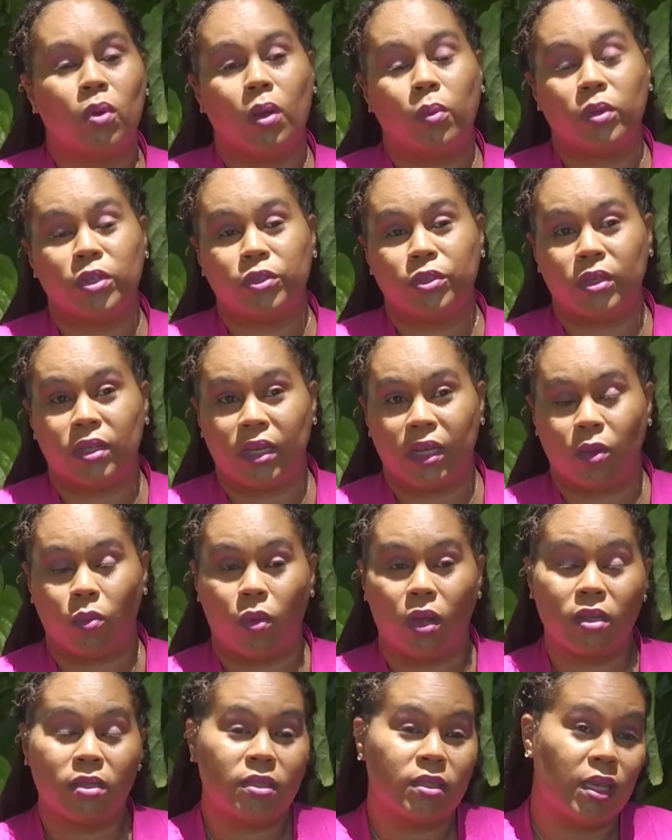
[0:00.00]
what would you like?
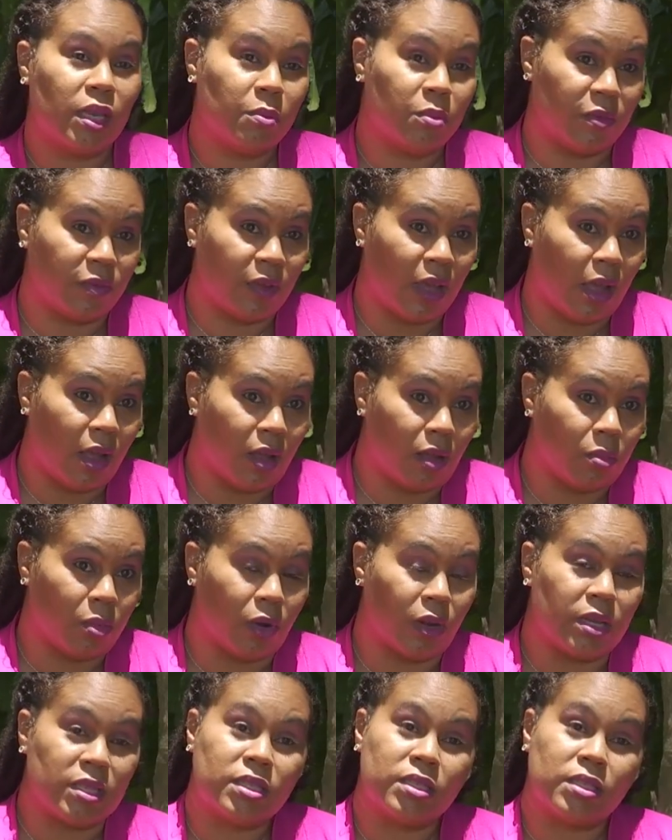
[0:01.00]
What type of help
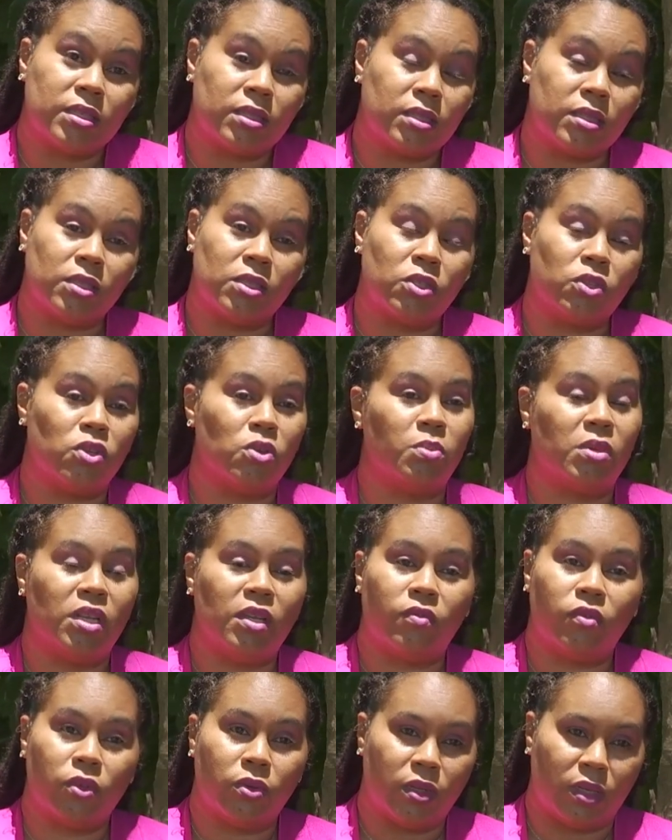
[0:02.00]
or assistance do you
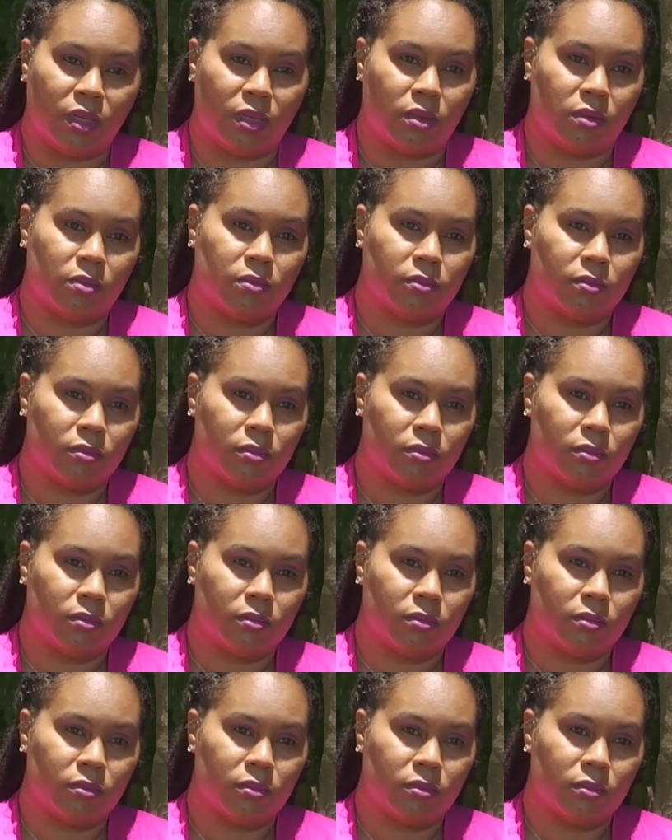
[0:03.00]
believe you need?